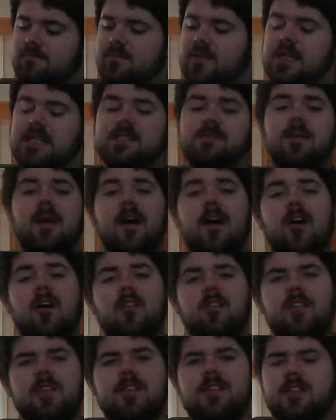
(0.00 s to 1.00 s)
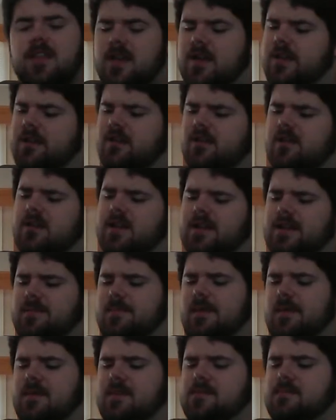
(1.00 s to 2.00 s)
That's my only thing I don't like
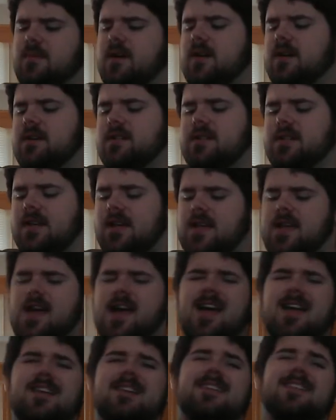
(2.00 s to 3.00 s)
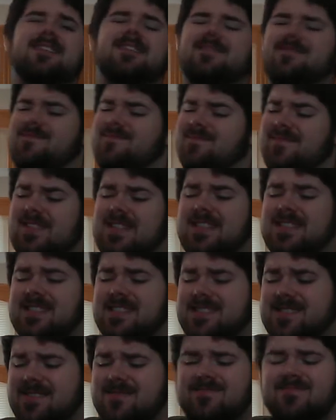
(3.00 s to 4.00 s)
about this mod. Is like, God,
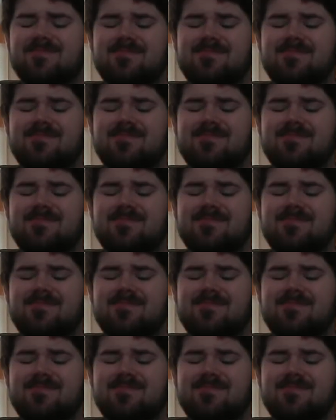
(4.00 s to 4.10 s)
these.